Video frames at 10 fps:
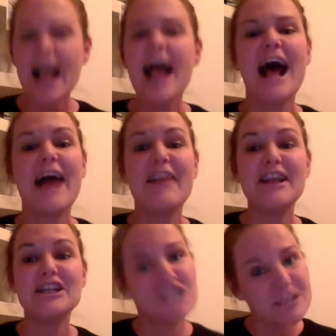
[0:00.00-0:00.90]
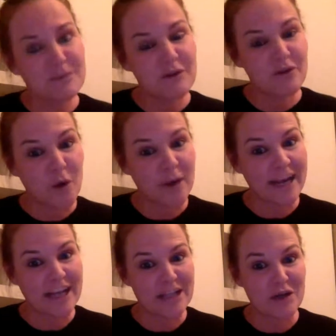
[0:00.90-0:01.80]
And then just before we end
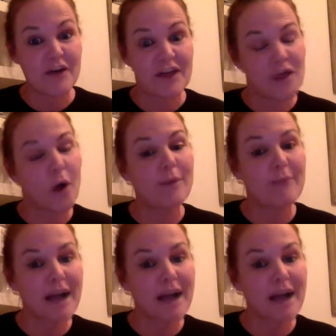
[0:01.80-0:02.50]
off, I thought we might